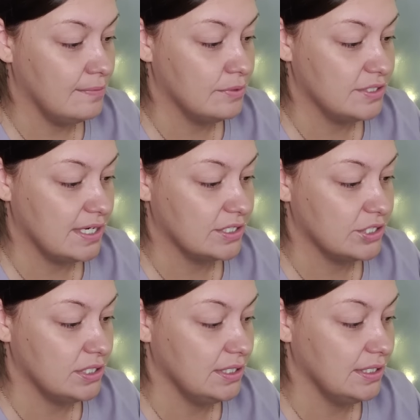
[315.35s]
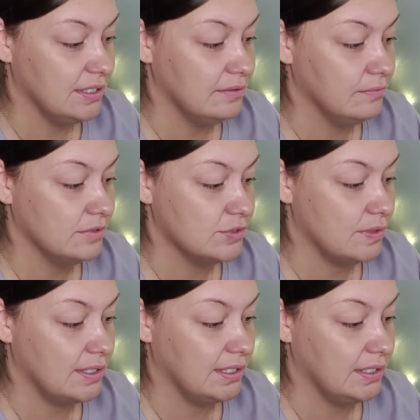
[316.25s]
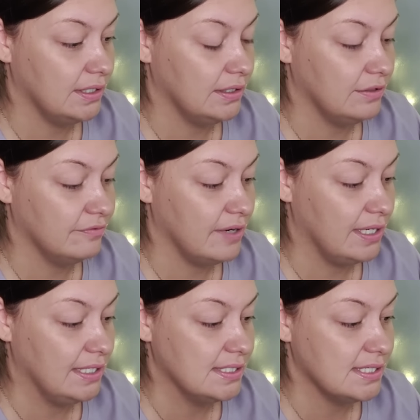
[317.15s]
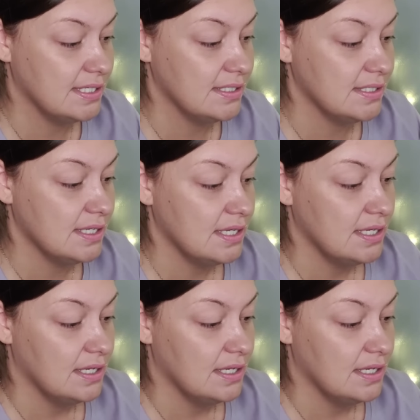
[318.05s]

and protection here surrounding your finances.